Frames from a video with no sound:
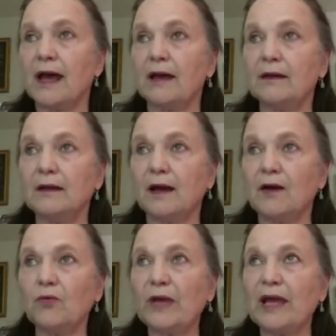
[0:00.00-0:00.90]
And
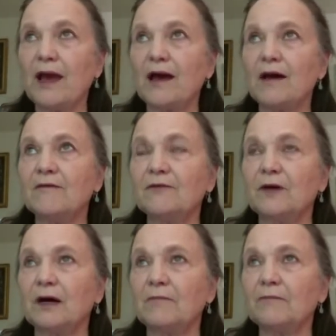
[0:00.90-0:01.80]
now we have
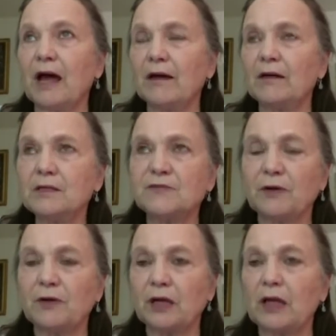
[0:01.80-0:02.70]

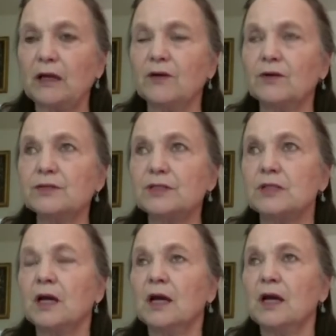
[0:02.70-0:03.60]
ionospheric
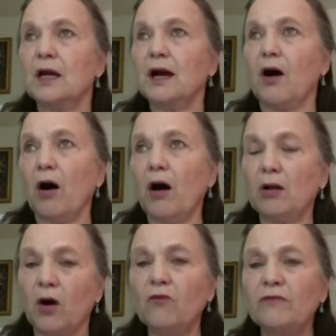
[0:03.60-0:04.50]
heaters
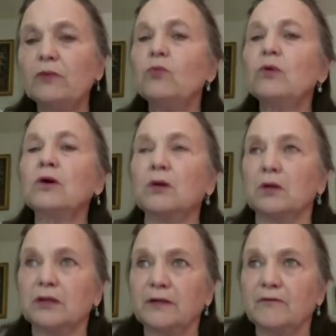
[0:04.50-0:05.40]
all over the
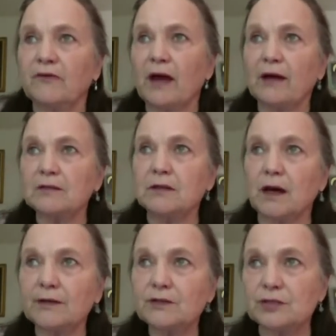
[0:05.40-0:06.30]
world. In fact,
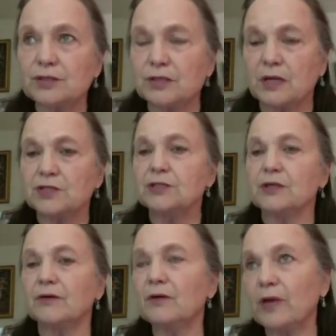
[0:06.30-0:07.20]
not just
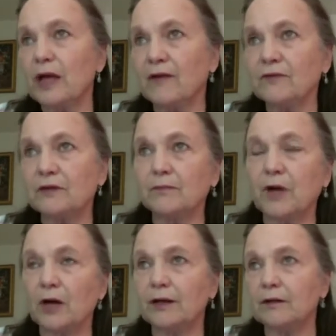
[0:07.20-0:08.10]
stationary. We have
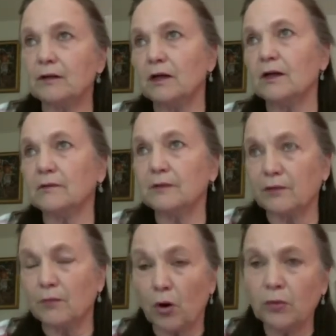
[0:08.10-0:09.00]
them on
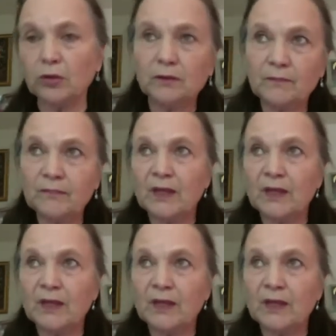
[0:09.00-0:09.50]
their mobile.